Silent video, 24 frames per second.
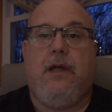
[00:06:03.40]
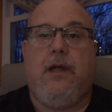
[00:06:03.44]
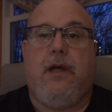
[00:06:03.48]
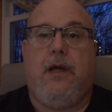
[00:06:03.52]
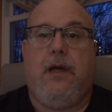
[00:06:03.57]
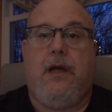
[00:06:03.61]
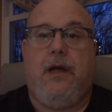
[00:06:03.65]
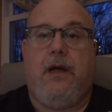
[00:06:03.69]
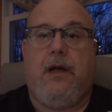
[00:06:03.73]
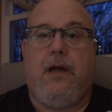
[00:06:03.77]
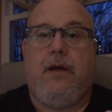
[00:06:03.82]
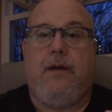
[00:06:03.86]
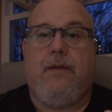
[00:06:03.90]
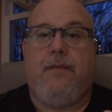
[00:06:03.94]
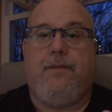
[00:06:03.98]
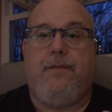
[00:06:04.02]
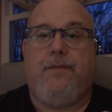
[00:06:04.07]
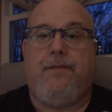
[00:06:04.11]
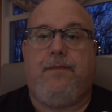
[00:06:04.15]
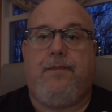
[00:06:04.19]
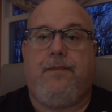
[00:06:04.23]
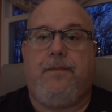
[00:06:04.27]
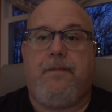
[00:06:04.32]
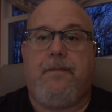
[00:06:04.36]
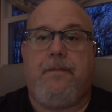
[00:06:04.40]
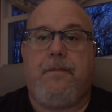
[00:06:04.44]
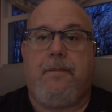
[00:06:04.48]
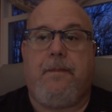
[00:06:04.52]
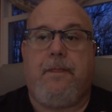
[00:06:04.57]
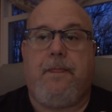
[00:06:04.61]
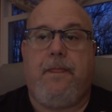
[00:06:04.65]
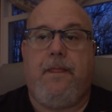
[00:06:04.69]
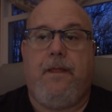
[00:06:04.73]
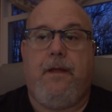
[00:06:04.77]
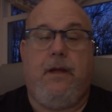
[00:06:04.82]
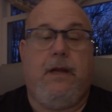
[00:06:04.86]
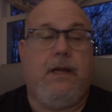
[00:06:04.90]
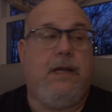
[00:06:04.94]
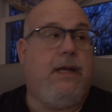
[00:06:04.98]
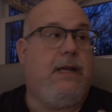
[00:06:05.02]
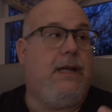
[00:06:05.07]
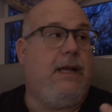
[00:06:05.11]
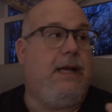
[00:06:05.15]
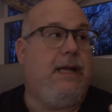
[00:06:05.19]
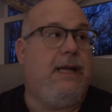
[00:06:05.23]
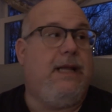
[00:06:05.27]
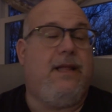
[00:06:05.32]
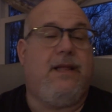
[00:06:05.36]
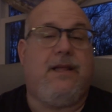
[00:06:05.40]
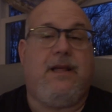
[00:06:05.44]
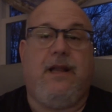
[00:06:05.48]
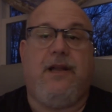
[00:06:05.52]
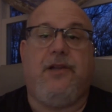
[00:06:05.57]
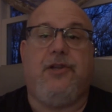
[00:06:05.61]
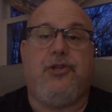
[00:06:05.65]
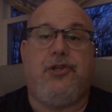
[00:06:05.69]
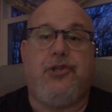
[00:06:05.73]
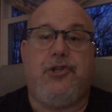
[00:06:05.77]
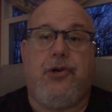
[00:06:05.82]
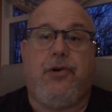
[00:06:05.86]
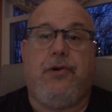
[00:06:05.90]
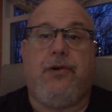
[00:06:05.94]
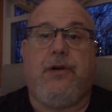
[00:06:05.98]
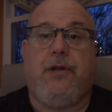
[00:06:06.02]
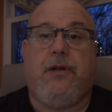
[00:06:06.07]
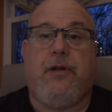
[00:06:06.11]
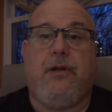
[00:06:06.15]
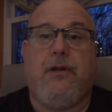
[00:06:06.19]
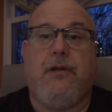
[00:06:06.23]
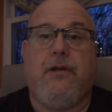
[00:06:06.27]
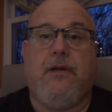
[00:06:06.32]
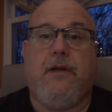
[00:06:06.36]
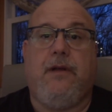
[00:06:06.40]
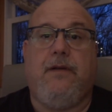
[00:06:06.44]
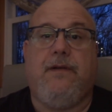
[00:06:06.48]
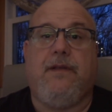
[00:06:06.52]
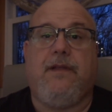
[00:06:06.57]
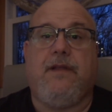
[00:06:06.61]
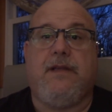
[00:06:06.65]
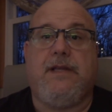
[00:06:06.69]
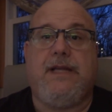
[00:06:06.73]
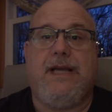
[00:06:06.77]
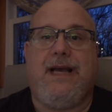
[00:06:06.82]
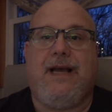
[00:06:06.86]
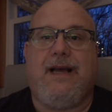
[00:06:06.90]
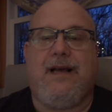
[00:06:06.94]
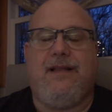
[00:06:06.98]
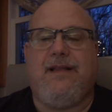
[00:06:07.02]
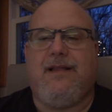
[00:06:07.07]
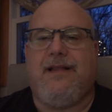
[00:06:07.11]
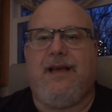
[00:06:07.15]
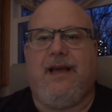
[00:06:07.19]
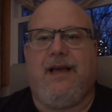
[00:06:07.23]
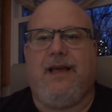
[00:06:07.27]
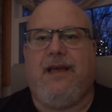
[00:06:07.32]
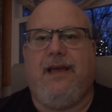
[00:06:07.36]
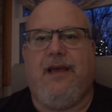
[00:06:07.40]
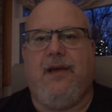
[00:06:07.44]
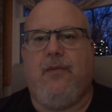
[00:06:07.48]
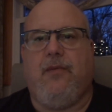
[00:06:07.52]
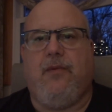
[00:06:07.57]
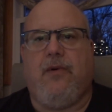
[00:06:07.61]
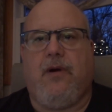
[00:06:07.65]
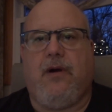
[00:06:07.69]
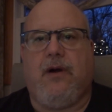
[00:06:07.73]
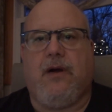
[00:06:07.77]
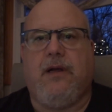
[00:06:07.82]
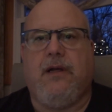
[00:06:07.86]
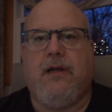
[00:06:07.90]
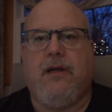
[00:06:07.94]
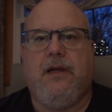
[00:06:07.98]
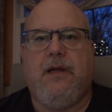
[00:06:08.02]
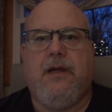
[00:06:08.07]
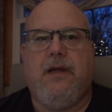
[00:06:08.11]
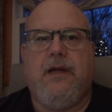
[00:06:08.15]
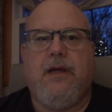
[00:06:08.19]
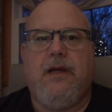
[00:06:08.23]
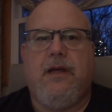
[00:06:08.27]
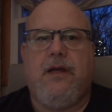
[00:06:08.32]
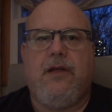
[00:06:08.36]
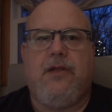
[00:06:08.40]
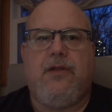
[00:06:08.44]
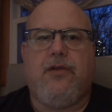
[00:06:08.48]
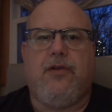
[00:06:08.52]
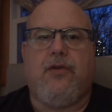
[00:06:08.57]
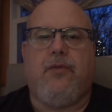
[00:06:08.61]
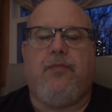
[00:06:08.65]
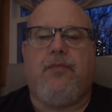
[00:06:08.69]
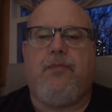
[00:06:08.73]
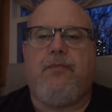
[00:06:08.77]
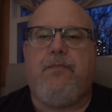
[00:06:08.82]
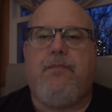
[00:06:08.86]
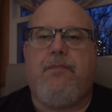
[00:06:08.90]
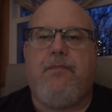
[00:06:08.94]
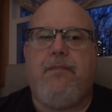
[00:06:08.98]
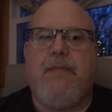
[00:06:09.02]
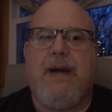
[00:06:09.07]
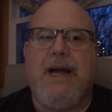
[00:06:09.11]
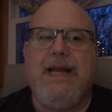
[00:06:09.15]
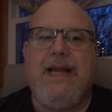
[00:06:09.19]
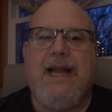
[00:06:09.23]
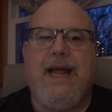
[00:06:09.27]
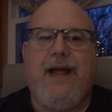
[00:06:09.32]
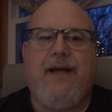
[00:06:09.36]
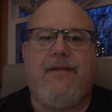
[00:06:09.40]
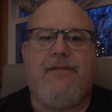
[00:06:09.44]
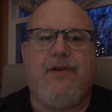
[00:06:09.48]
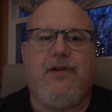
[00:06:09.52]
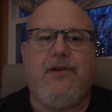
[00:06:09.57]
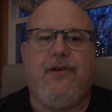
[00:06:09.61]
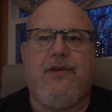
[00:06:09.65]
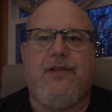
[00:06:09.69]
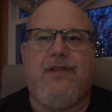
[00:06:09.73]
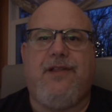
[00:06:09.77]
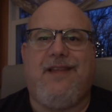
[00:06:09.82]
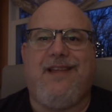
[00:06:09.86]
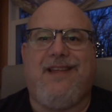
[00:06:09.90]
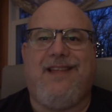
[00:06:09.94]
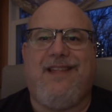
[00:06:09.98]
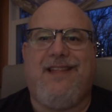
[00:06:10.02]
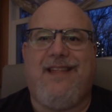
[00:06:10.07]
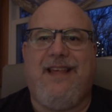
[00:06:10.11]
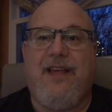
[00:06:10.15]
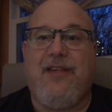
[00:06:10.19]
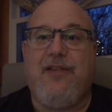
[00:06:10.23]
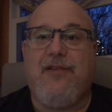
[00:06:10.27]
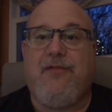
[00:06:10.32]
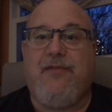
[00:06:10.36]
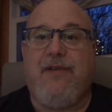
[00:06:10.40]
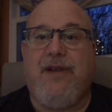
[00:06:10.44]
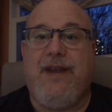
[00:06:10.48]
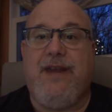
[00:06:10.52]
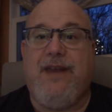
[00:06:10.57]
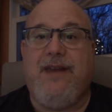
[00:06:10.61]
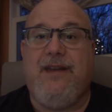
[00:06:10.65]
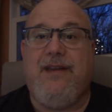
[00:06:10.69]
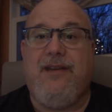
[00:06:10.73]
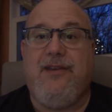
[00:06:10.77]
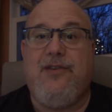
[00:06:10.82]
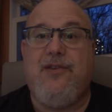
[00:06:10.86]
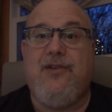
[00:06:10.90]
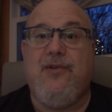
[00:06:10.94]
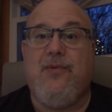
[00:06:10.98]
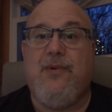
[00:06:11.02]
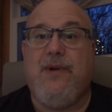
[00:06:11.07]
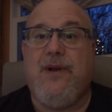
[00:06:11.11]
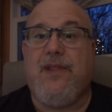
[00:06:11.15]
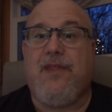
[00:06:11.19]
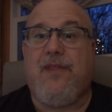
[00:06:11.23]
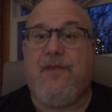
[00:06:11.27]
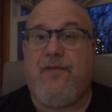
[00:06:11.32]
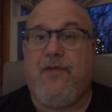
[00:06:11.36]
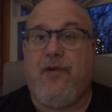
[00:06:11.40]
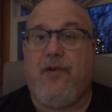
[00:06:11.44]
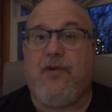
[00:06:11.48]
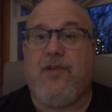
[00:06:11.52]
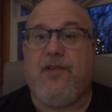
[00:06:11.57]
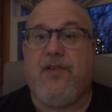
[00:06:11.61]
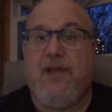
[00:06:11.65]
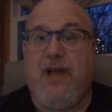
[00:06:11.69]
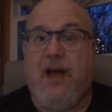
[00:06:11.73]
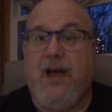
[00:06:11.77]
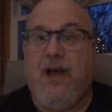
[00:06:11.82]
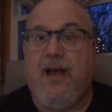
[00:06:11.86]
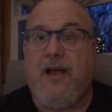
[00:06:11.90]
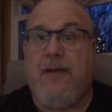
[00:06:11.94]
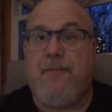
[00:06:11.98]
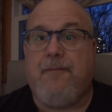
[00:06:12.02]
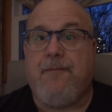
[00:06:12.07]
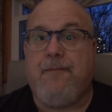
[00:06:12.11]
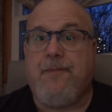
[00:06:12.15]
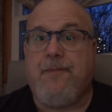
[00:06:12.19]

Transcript: and he's got a journal of his attacks. This guy can't work. So you might have a good success rate doing it the first time,